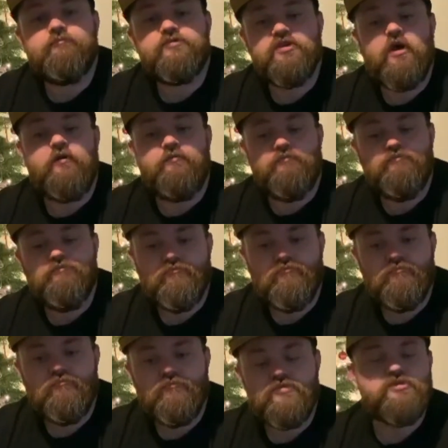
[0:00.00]
So,
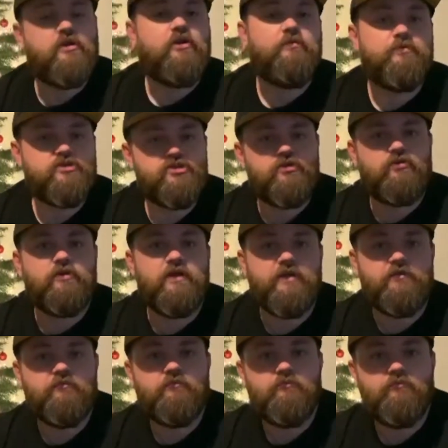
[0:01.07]
slowly but
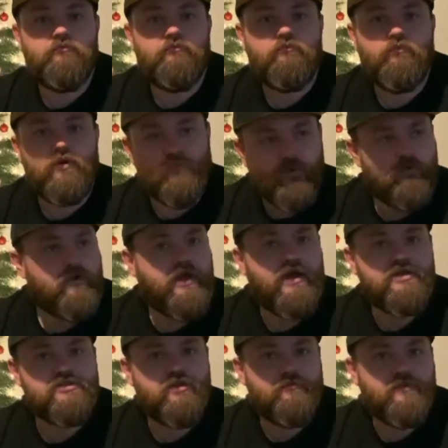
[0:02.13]
surely, we will
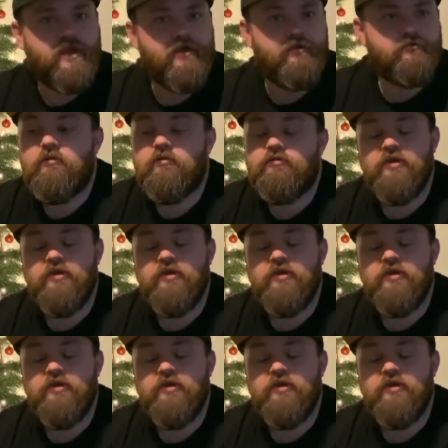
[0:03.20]
catch up Dale.